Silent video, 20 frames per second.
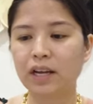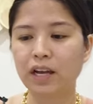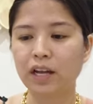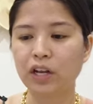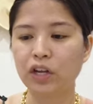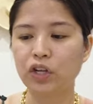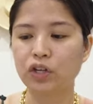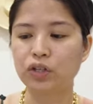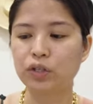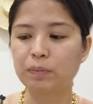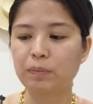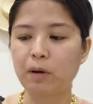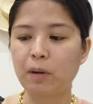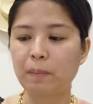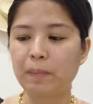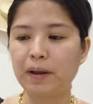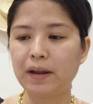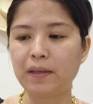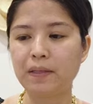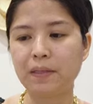And just
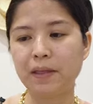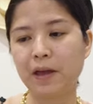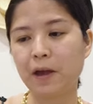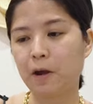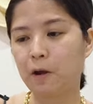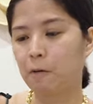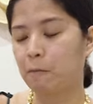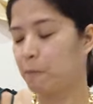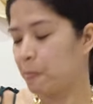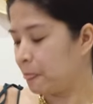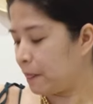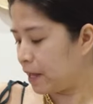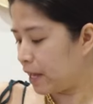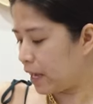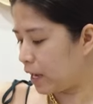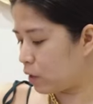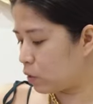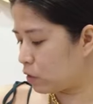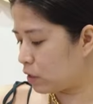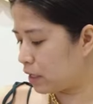pop it in there.
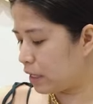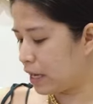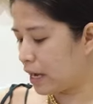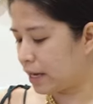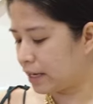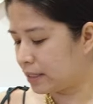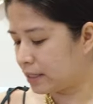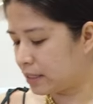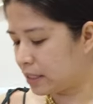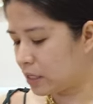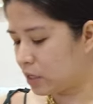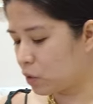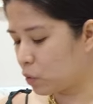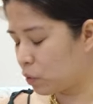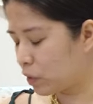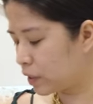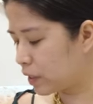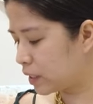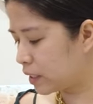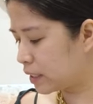And the idea
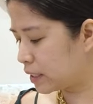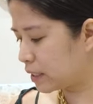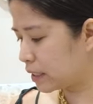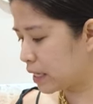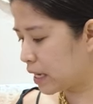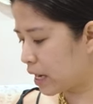was